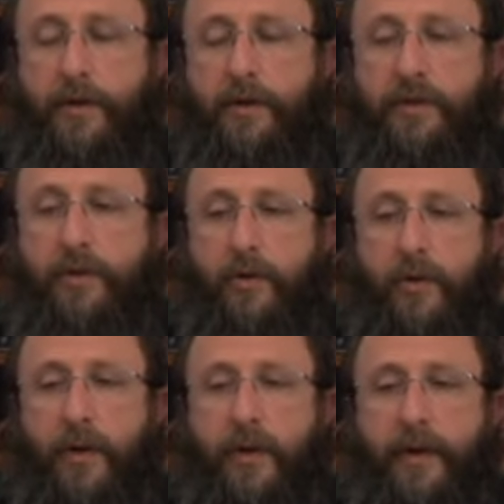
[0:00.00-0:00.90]

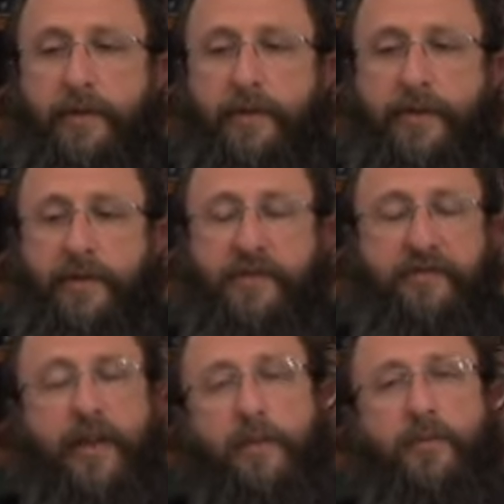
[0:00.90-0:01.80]
So there
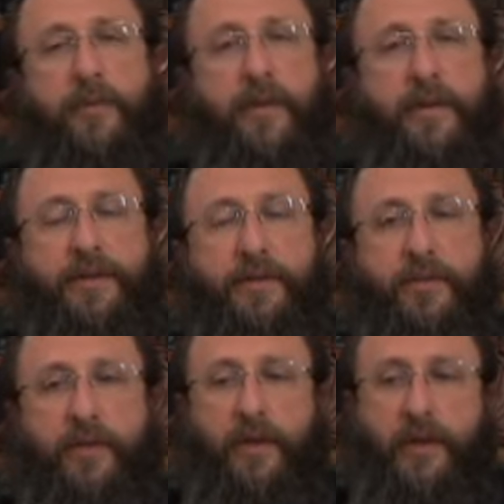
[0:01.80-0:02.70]
developed within
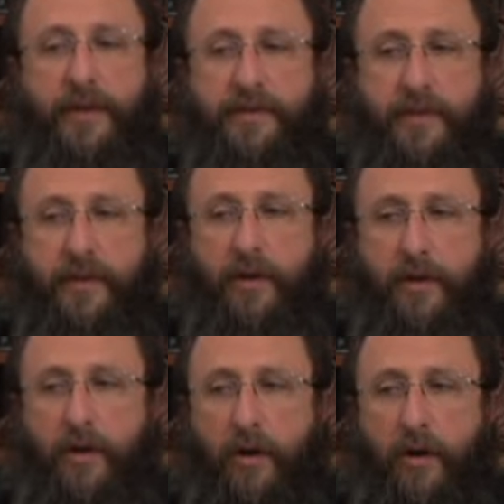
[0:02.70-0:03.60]
history an
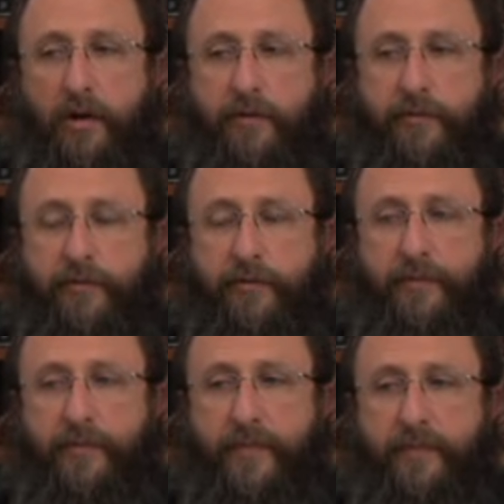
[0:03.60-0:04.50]
idea of
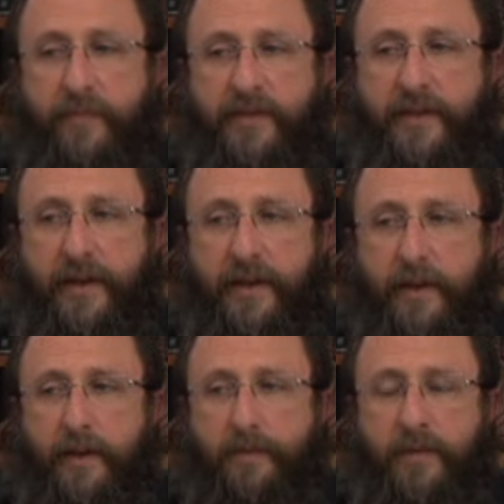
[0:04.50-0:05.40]
the
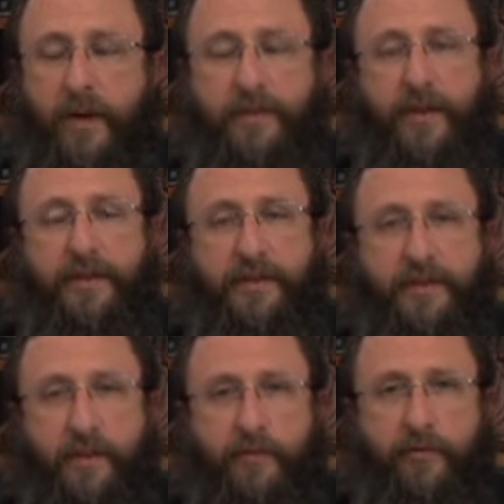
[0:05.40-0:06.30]
Messiah coming into the
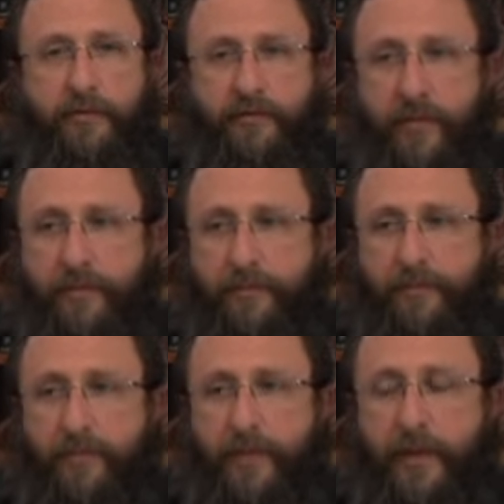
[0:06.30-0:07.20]
temple from